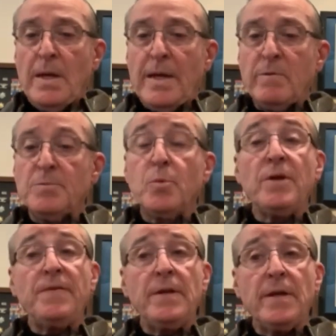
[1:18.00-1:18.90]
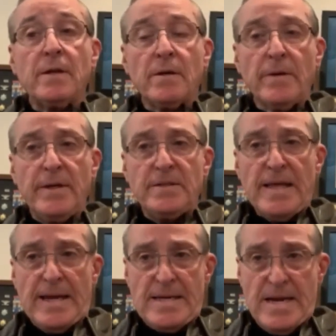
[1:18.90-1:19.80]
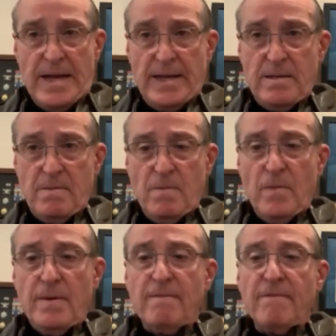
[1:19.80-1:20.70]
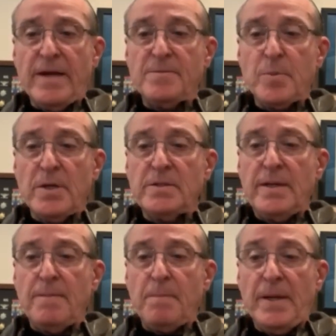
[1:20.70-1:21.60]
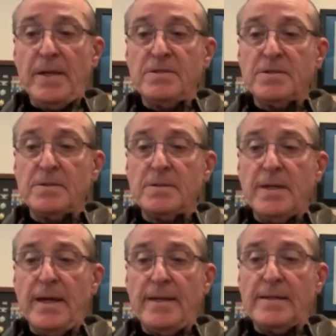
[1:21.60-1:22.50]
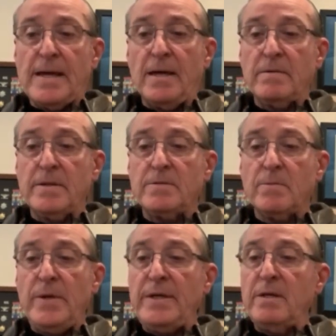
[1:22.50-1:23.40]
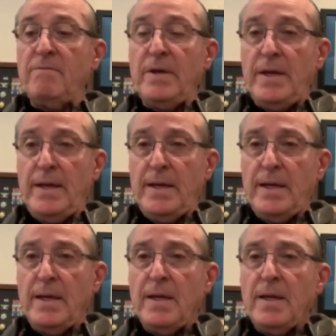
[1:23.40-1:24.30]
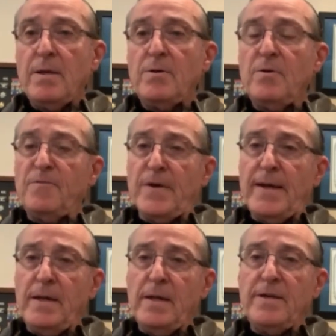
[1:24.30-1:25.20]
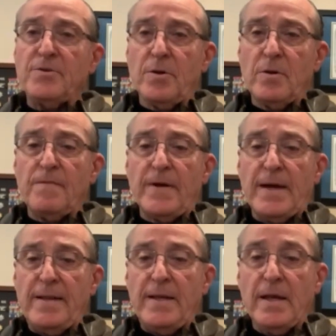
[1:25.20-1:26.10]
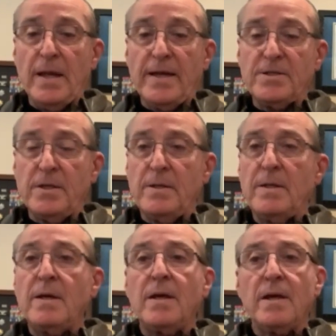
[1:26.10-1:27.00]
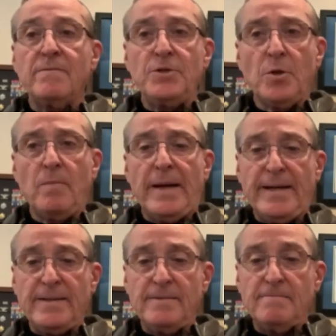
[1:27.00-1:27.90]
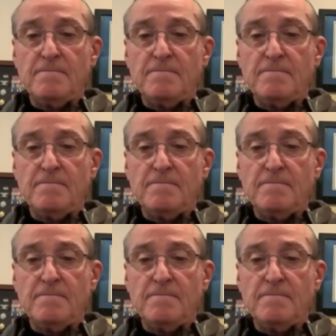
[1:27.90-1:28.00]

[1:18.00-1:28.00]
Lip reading: I was briefly encouraged that night when Vice President Pence and Congress reconvened to finally certify the election of Joe Biden.